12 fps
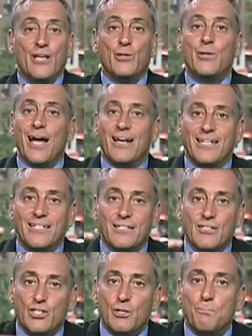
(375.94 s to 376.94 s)
you've got to
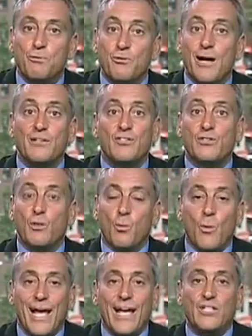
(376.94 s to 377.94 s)
suppress the
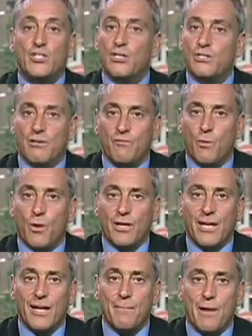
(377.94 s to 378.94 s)
wages of
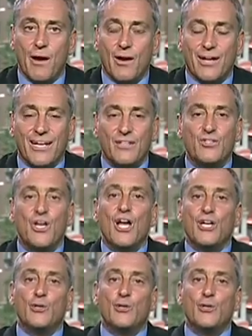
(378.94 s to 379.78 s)
working Americans.